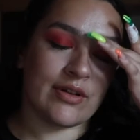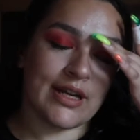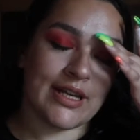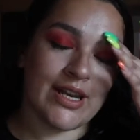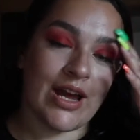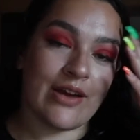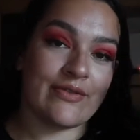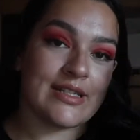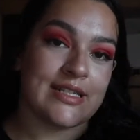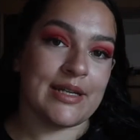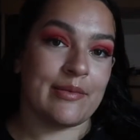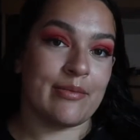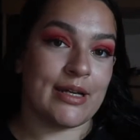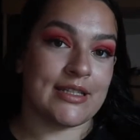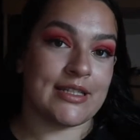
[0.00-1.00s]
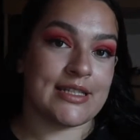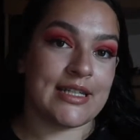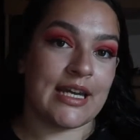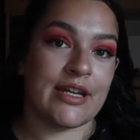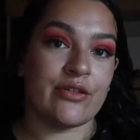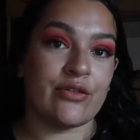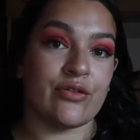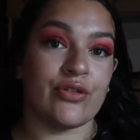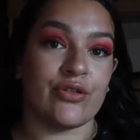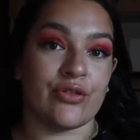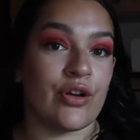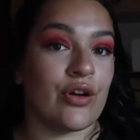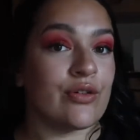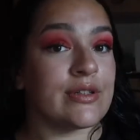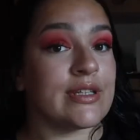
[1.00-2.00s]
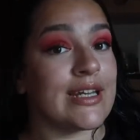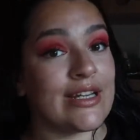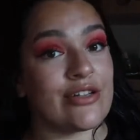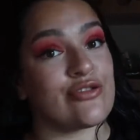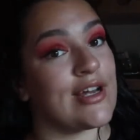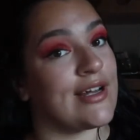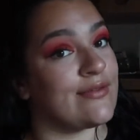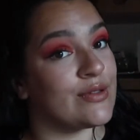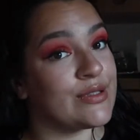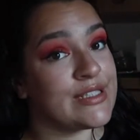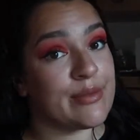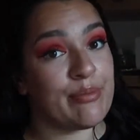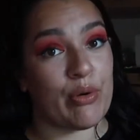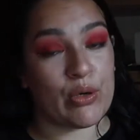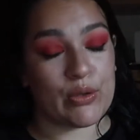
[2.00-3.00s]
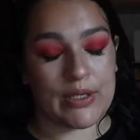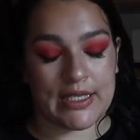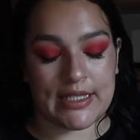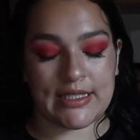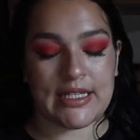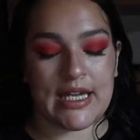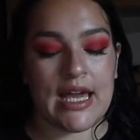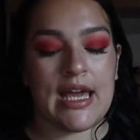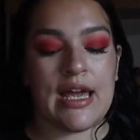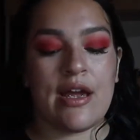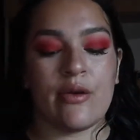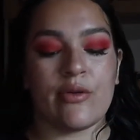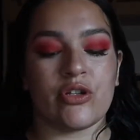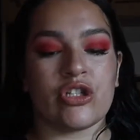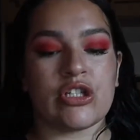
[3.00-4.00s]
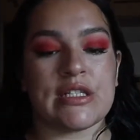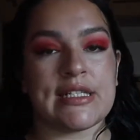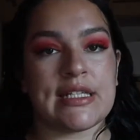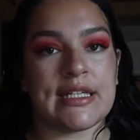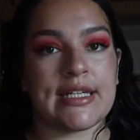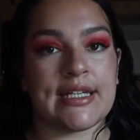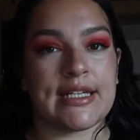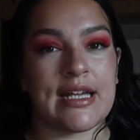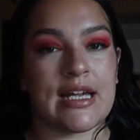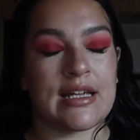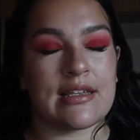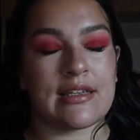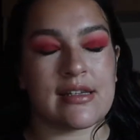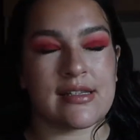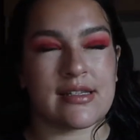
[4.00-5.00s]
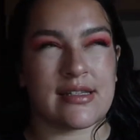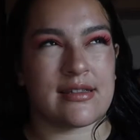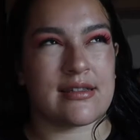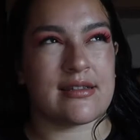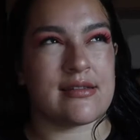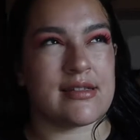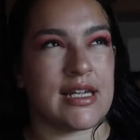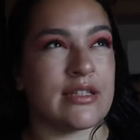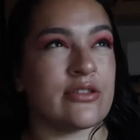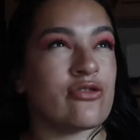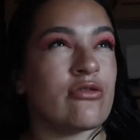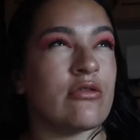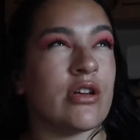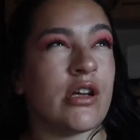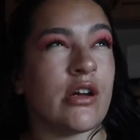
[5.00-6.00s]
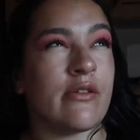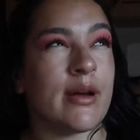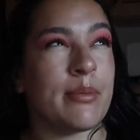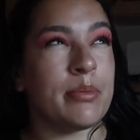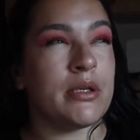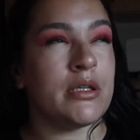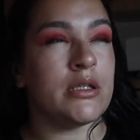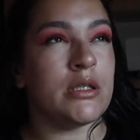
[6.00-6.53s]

And obviously by the title you know that I traveled to Poland, which is in Central Europe,